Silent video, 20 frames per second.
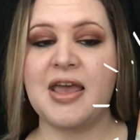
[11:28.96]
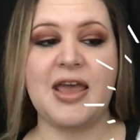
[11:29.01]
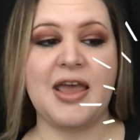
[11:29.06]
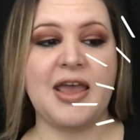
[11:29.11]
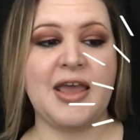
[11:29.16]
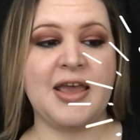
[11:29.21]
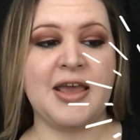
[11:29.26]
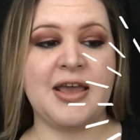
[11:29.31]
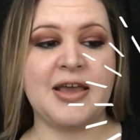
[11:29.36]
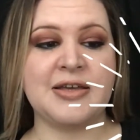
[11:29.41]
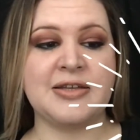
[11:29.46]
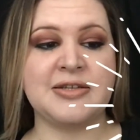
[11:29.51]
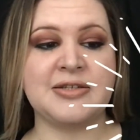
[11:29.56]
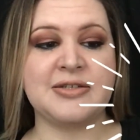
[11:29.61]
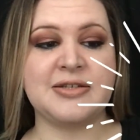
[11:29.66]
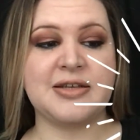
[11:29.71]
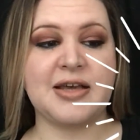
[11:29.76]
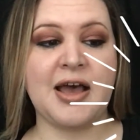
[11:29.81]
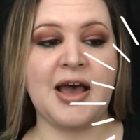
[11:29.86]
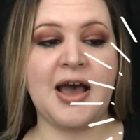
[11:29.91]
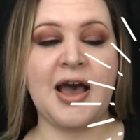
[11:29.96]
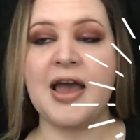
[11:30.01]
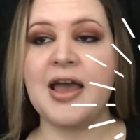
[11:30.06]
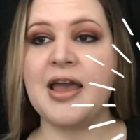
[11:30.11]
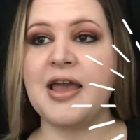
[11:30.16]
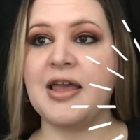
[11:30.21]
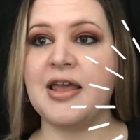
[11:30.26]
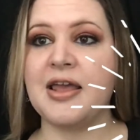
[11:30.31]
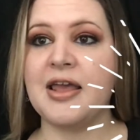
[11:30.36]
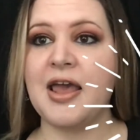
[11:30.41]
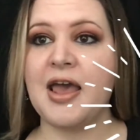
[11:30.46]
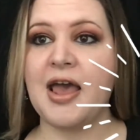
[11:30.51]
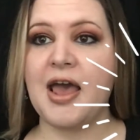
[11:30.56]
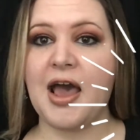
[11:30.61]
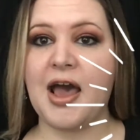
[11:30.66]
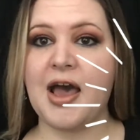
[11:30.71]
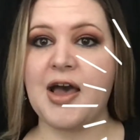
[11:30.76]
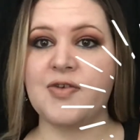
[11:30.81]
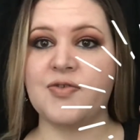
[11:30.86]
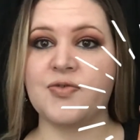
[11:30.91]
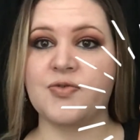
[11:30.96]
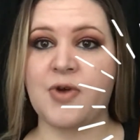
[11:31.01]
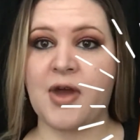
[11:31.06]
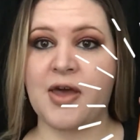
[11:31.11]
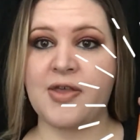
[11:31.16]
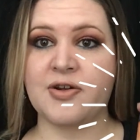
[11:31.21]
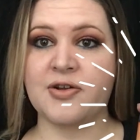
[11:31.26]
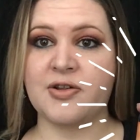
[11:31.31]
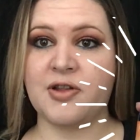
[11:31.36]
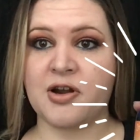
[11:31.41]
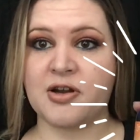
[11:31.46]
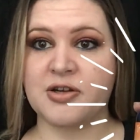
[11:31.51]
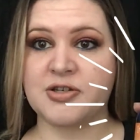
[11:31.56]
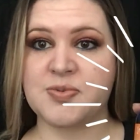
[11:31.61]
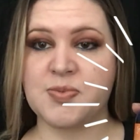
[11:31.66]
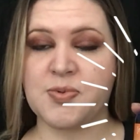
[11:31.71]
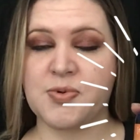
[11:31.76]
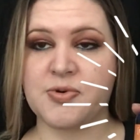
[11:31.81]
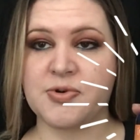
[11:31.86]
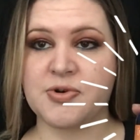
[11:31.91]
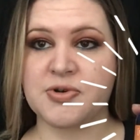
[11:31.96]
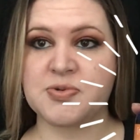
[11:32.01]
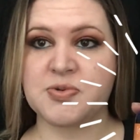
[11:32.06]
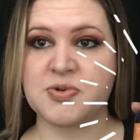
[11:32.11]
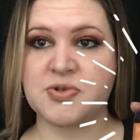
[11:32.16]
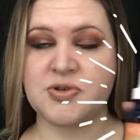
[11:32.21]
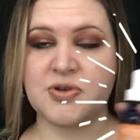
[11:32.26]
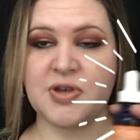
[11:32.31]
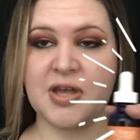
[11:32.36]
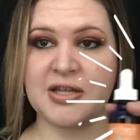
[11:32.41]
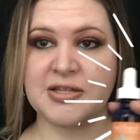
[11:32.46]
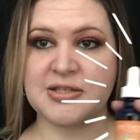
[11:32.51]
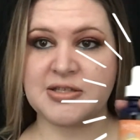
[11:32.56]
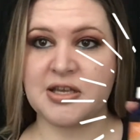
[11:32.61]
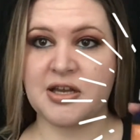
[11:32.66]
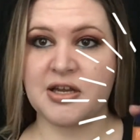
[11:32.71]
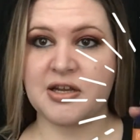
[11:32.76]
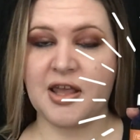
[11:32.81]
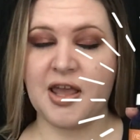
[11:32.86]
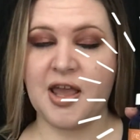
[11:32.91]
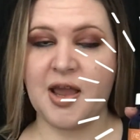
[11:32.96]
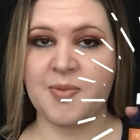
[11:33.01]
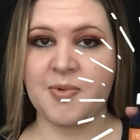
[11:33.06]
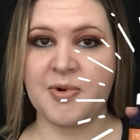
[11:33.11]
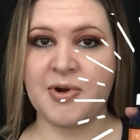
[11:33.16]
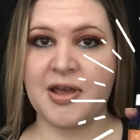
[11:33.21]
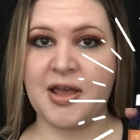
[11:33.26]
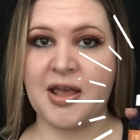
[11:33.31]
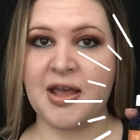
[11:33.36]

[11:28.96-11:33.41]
and I have rather large pores, which you can't see on camera,